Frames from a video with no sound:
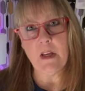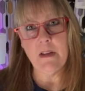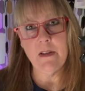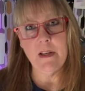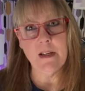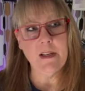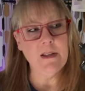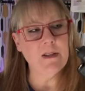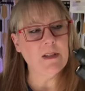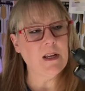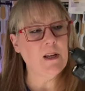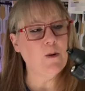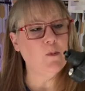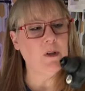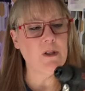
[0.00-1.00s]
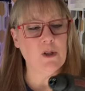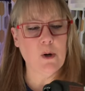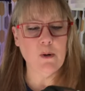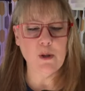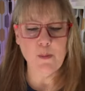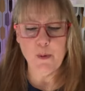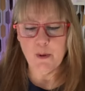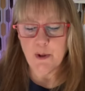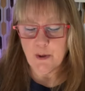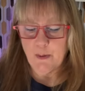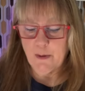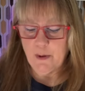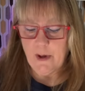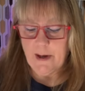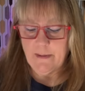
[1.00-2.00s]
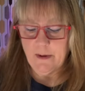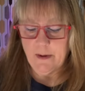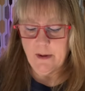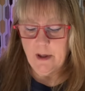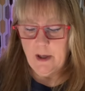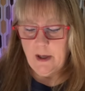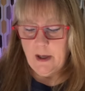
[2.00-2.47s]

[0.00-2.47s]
and that is a rechargeable screwdriver.